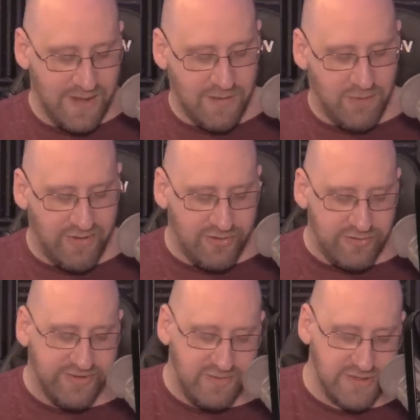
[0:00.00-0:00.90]
while
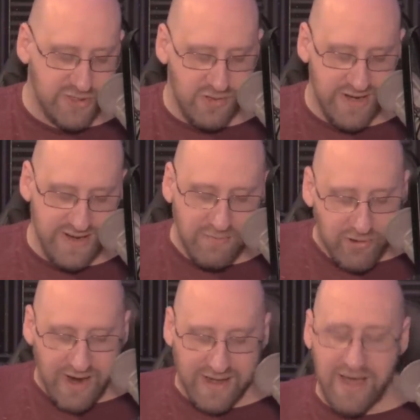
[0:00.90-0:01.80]
those in majority
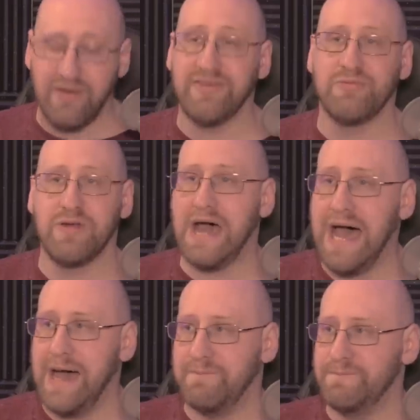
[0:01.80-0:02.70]
Democrat counties were
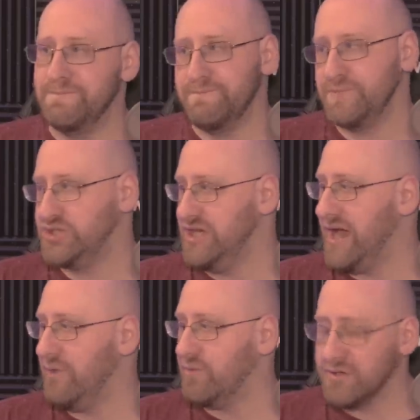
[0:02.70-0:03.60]
not. Hmm, gee,
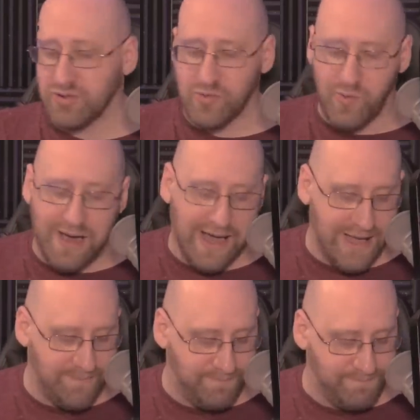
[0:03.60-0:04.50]
I wonder why.
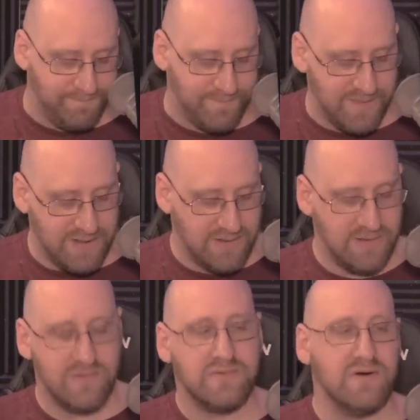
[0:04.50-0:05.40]
Hmm.
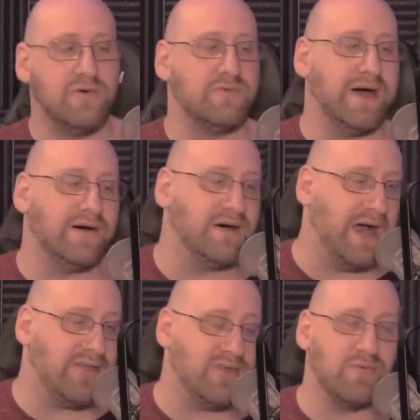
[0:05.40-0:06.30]
Oh, well,
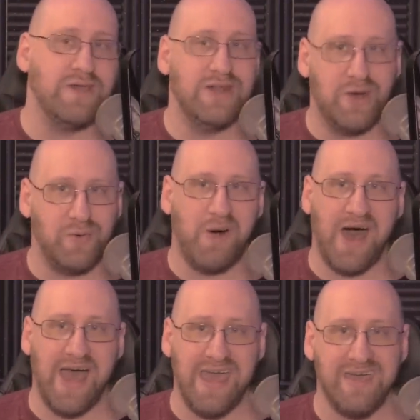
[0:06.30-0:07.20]
I think we know
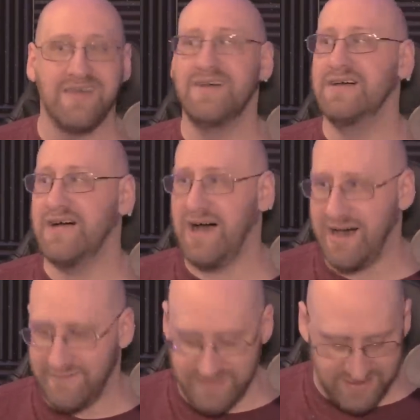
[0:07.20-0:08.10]
why,
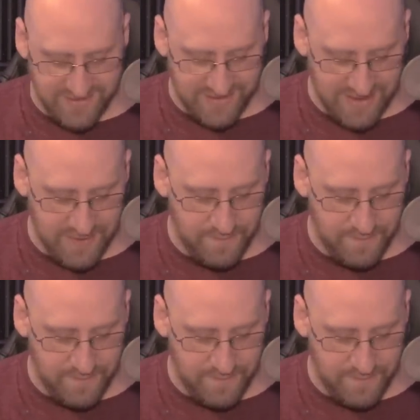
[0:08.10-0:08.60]
obviously.